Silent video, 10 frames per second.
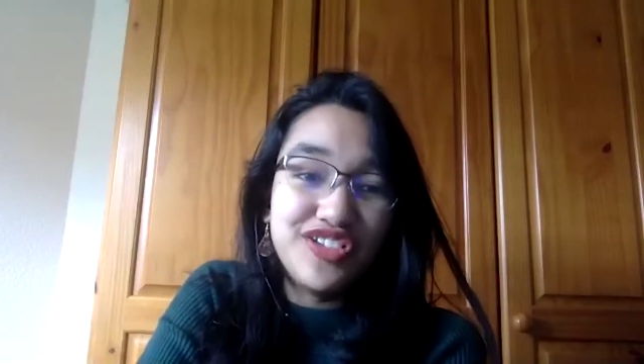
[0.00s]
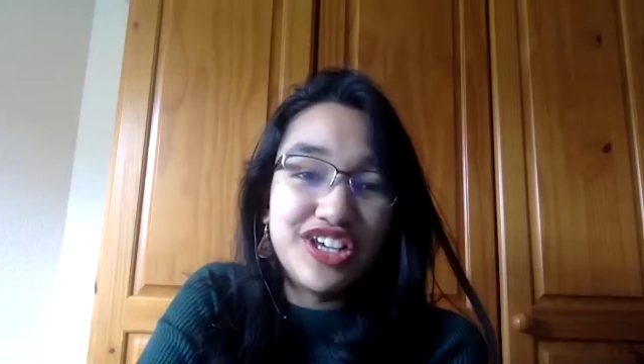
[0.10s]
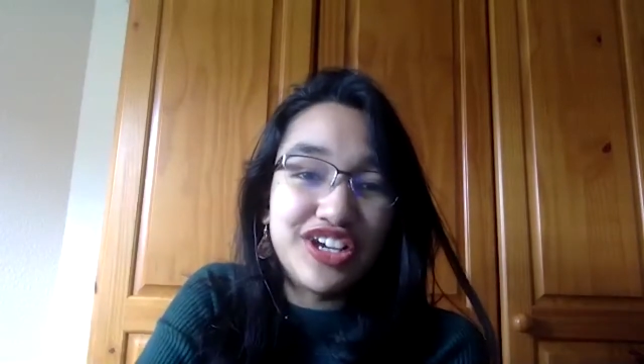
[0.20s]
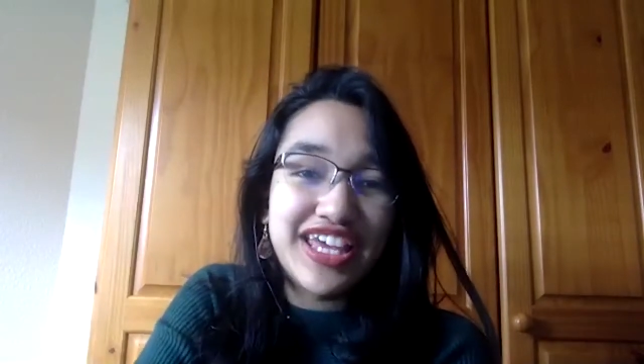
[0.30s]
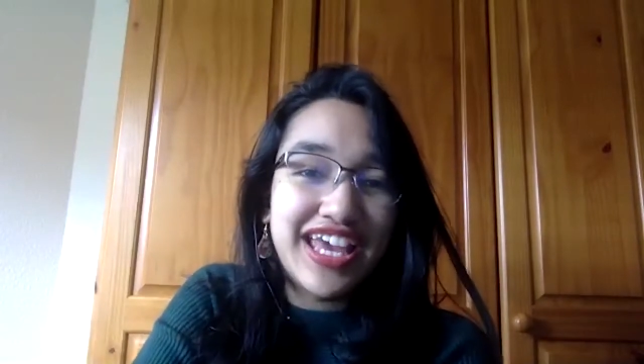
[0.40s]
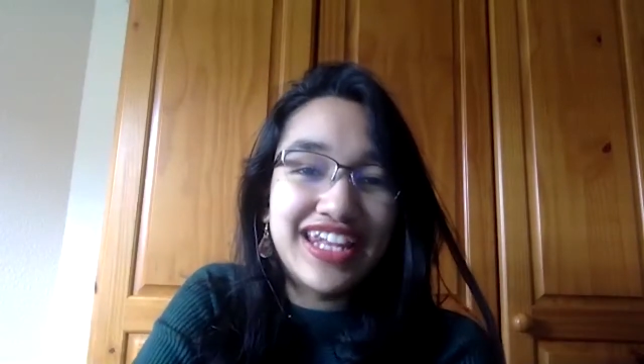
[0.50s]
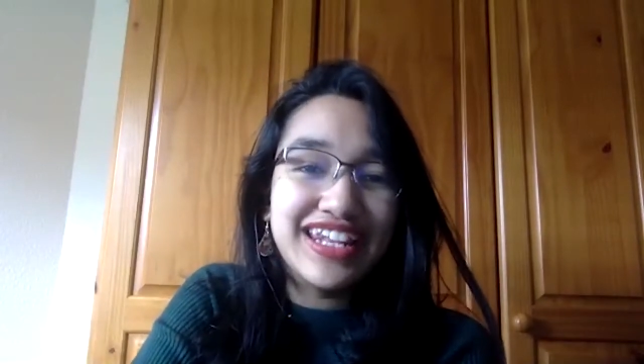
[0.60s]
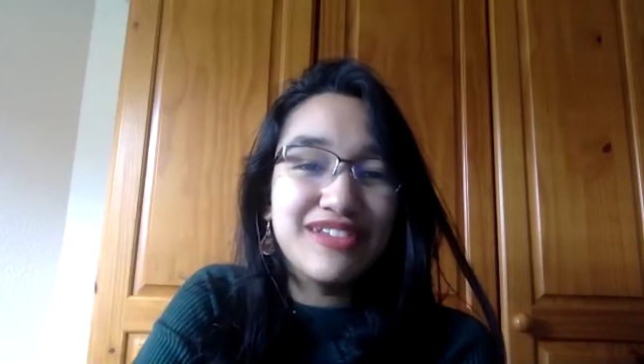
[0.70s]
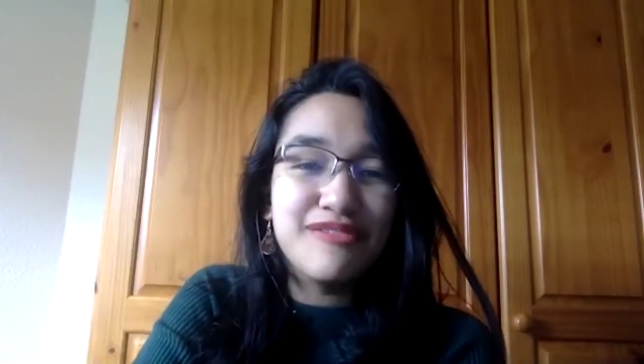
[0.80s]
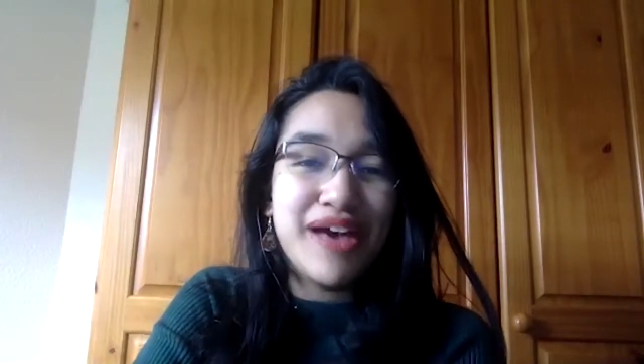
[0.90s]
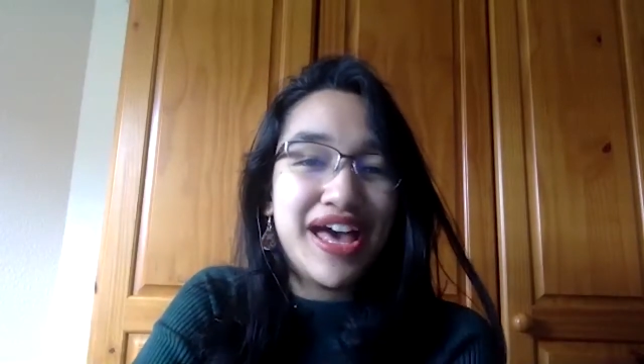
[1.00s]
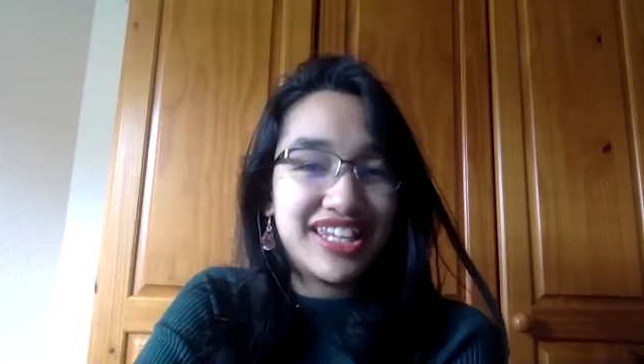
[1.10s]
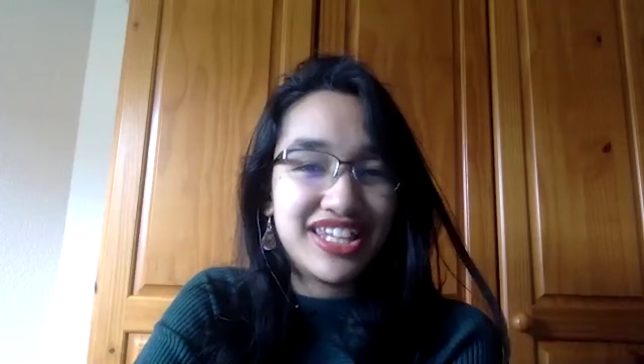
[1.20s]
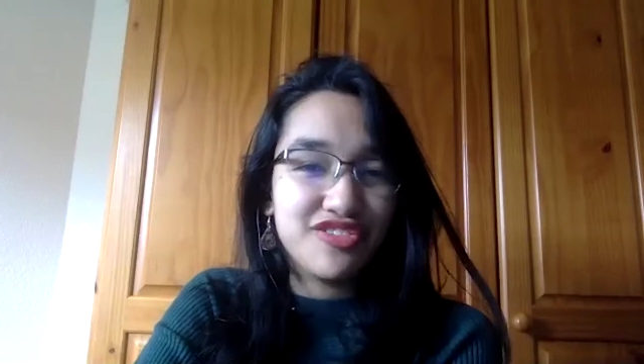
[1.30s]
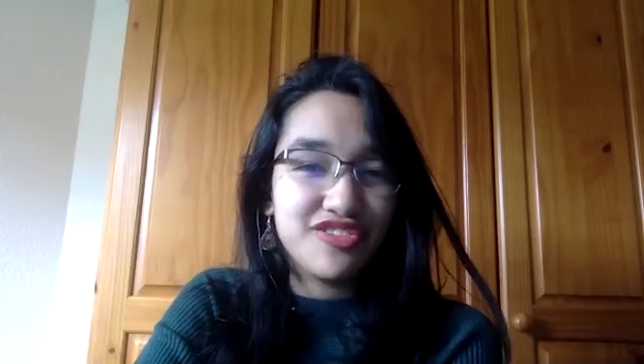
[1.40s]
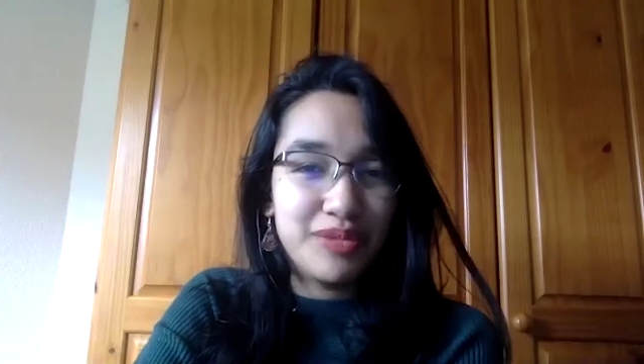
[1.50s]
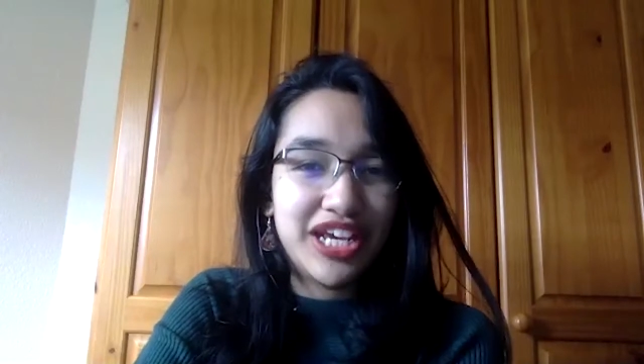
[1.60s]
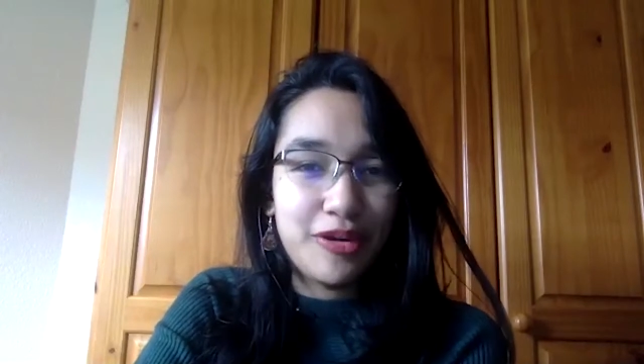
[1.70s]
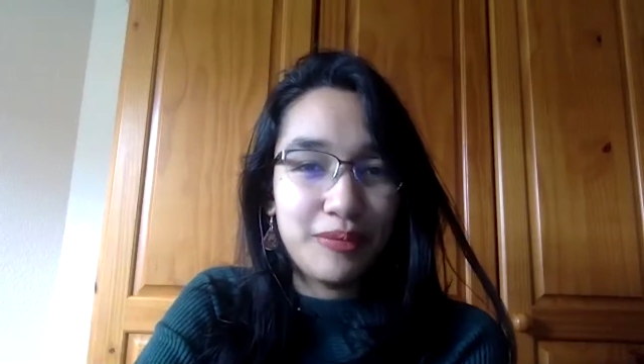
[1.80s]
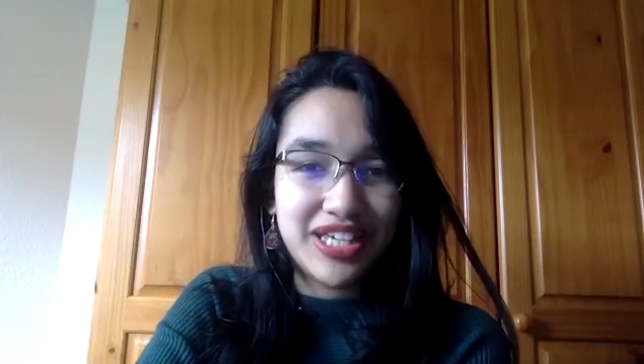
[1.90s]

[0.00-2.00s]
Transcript: looking at maths from economics,